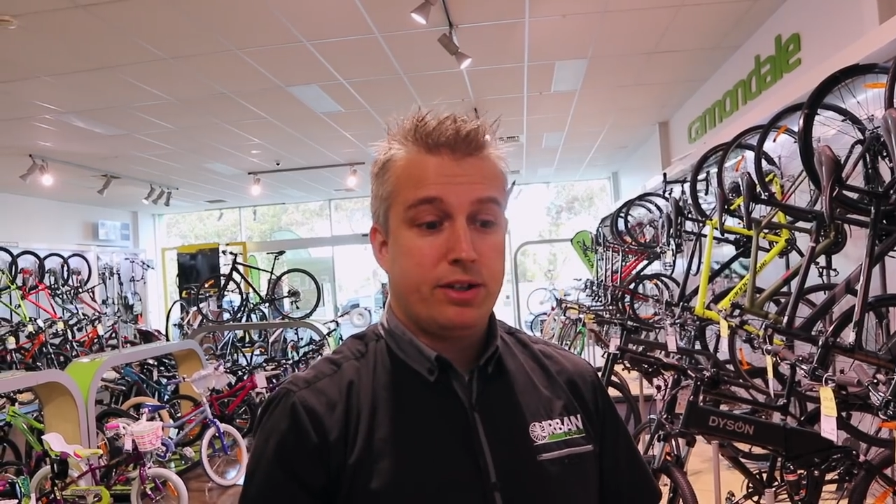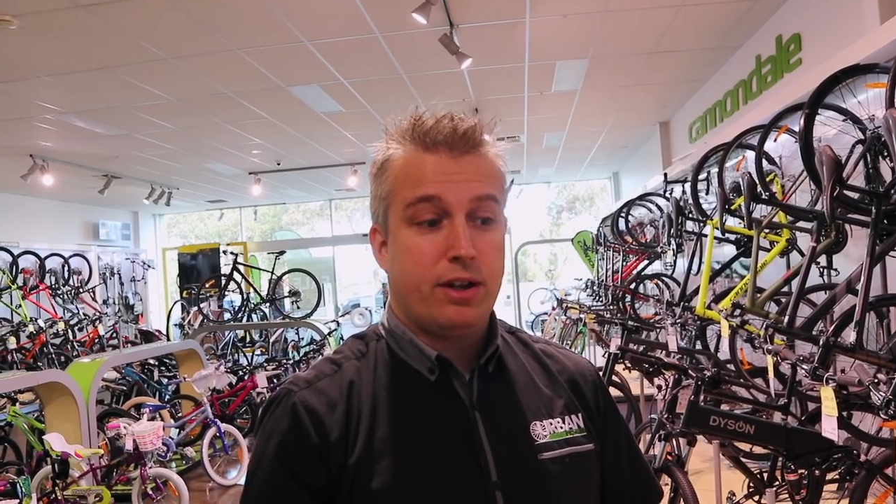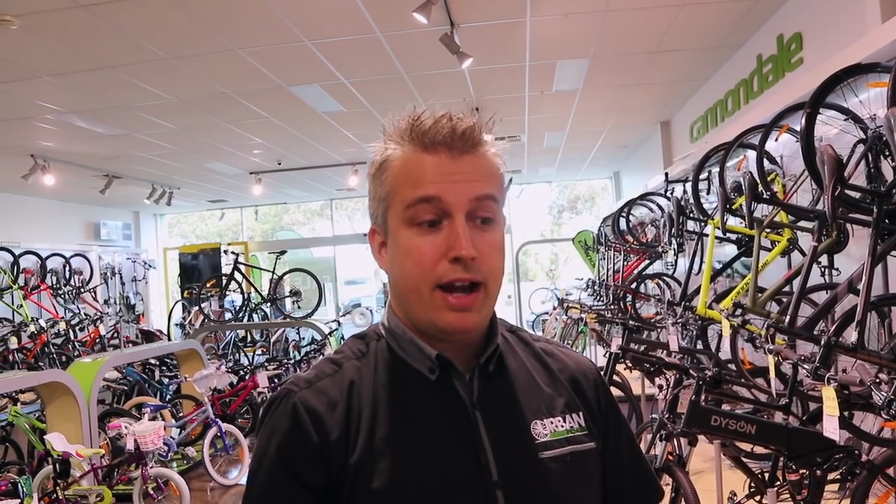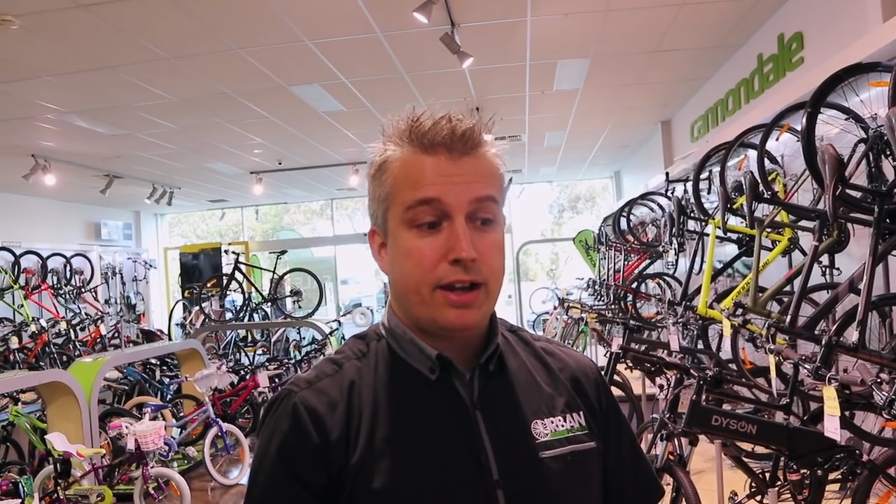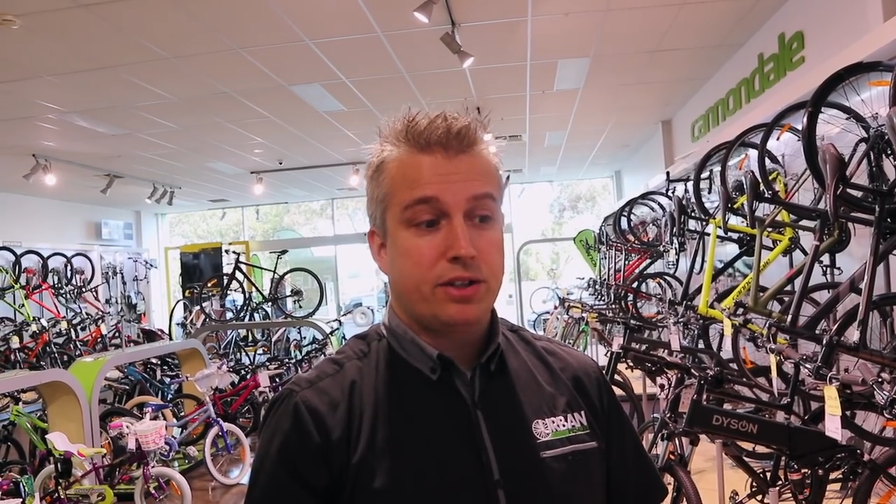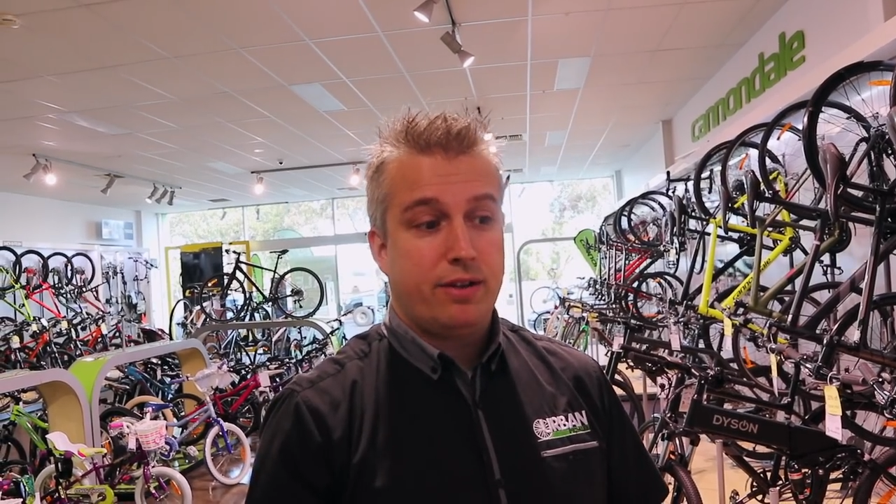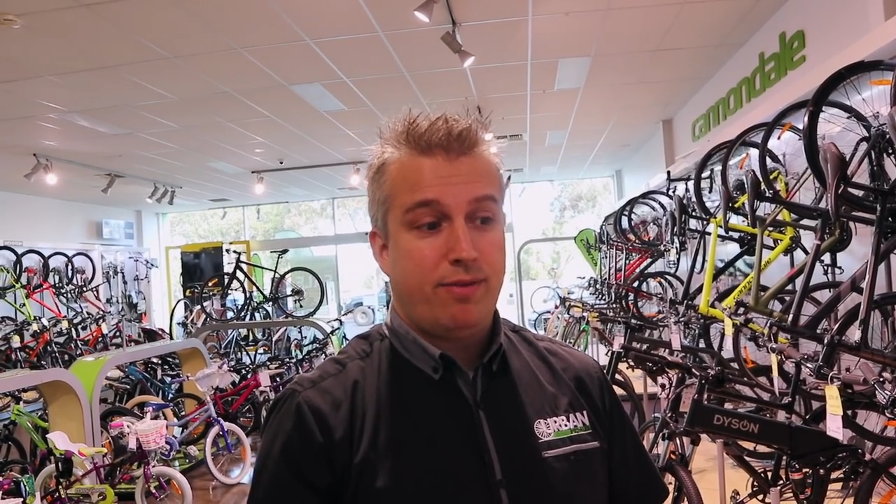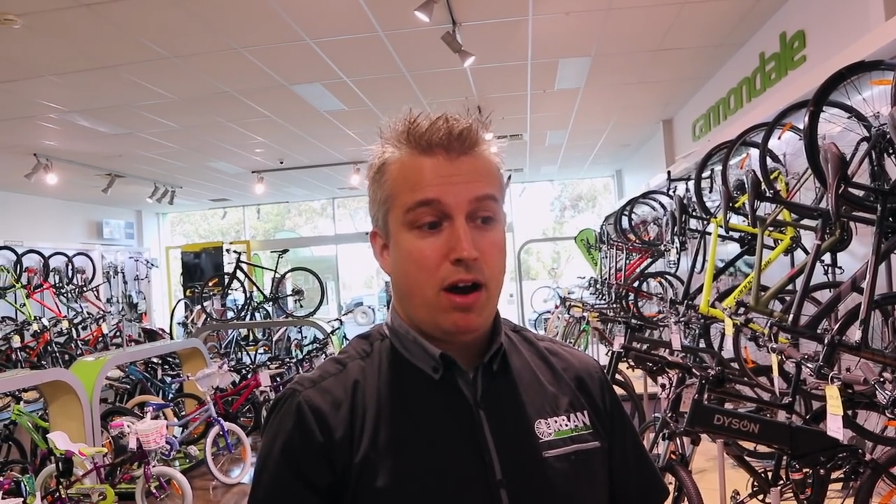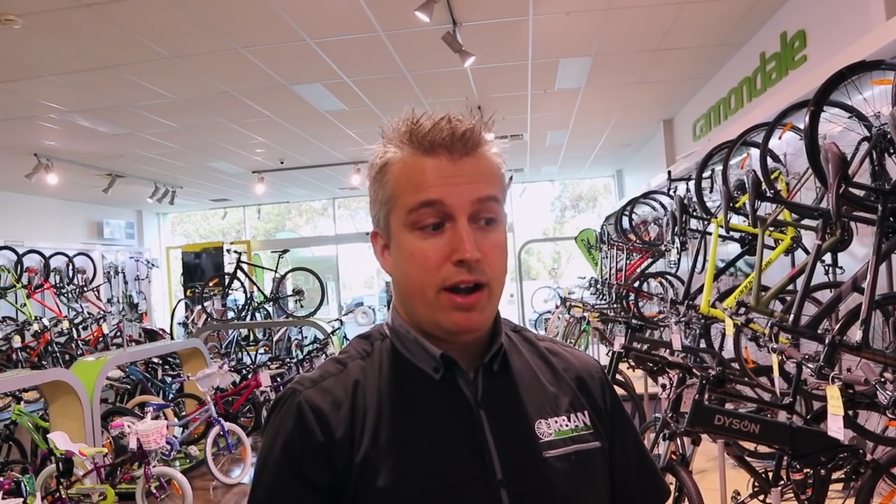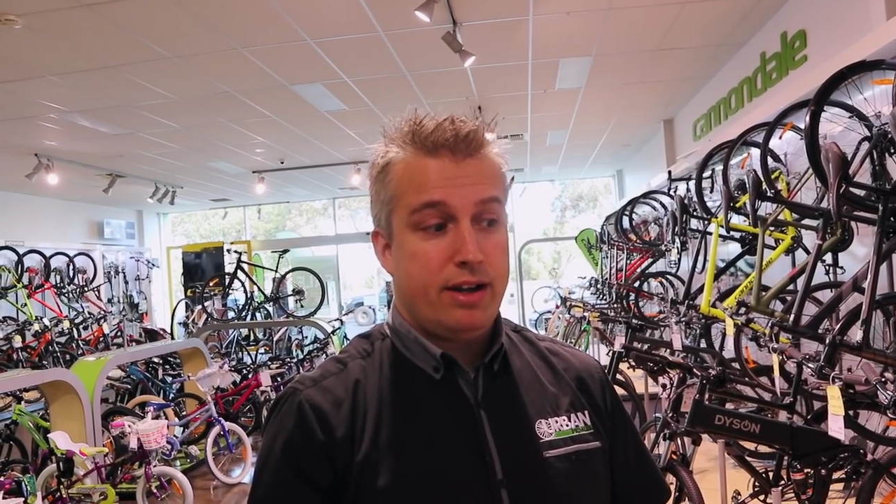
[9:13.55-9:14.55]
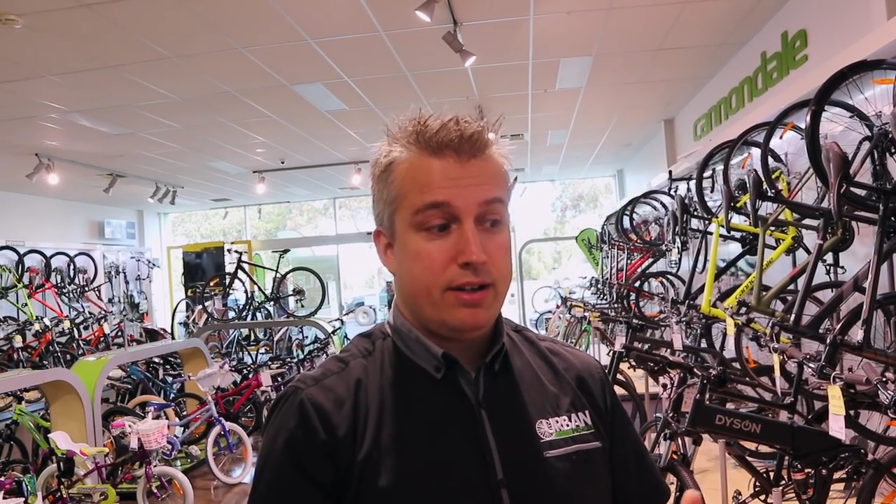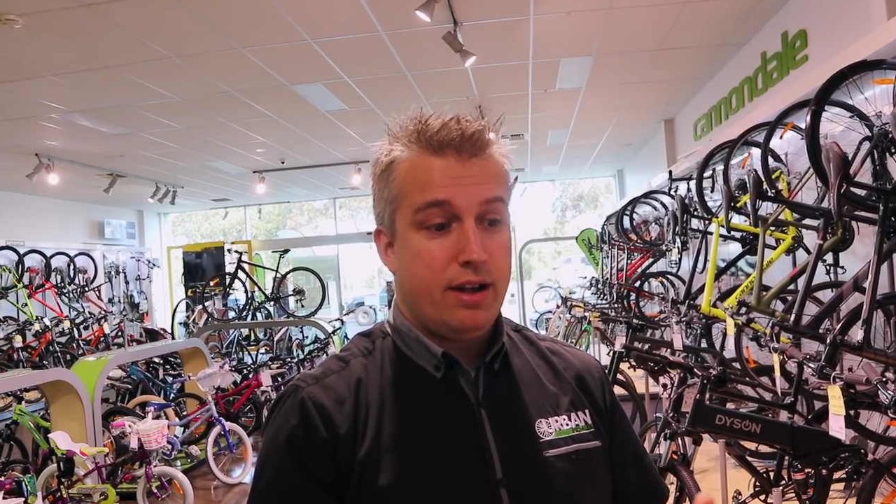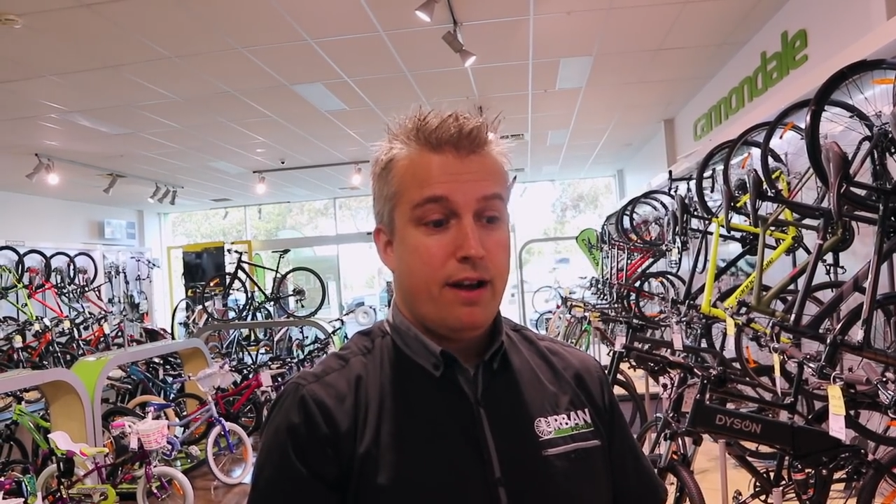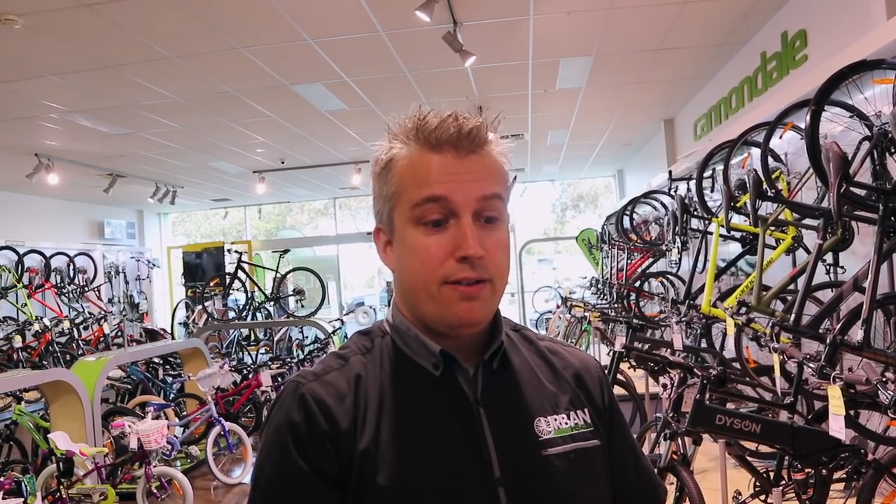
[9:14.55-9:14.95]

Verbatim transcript: you can actually find